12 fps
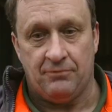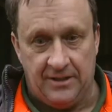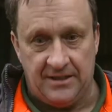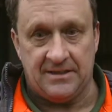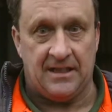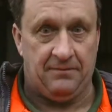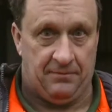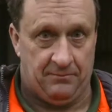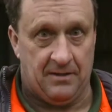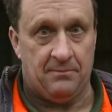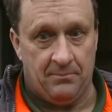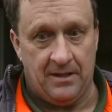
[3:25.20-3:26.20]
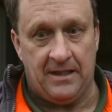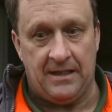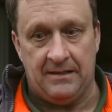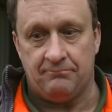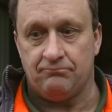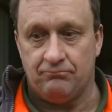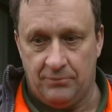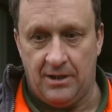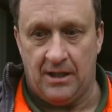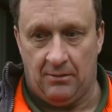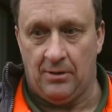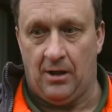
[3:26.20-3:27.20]
Reaseheath have given me,
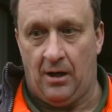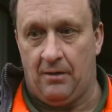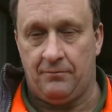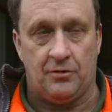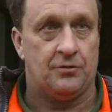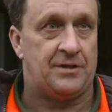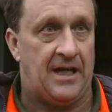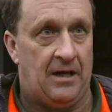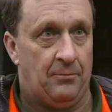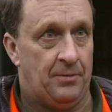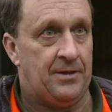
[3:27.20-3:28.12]
you know, a lot of good help,